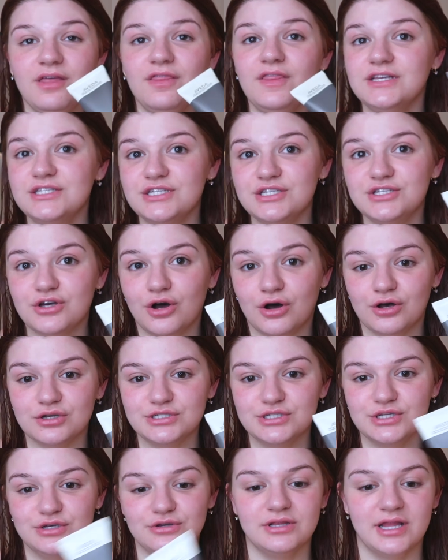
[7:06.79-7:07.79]
This is
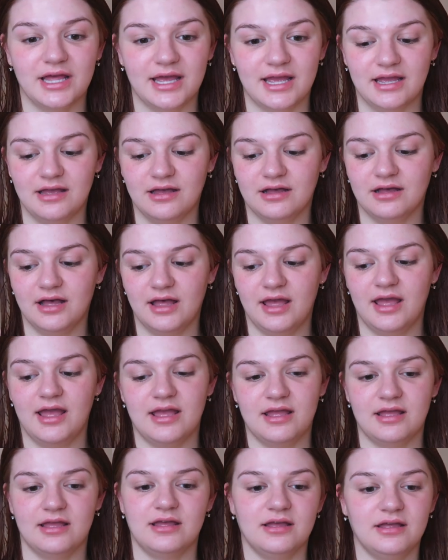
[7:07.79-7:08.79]
also like
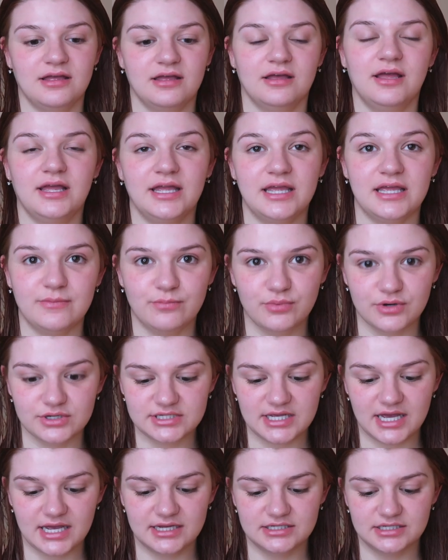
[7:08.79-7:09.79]
a heat
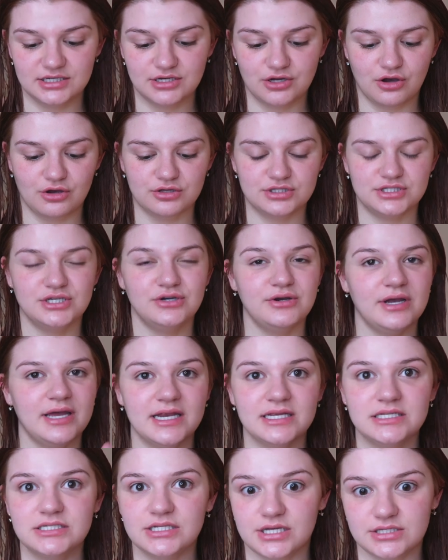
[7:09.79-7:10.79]
protectant also,
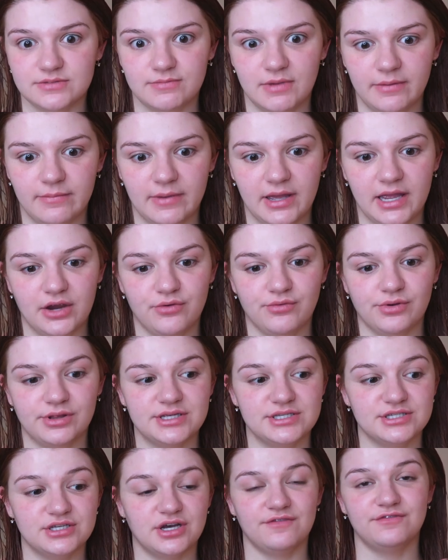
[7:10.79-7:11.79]
and it does make my hair
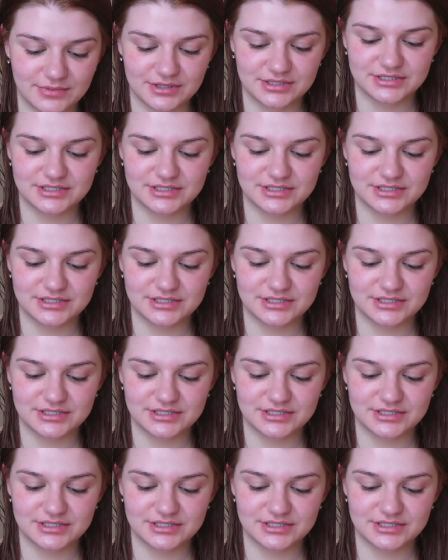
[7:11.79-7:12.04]
really soft.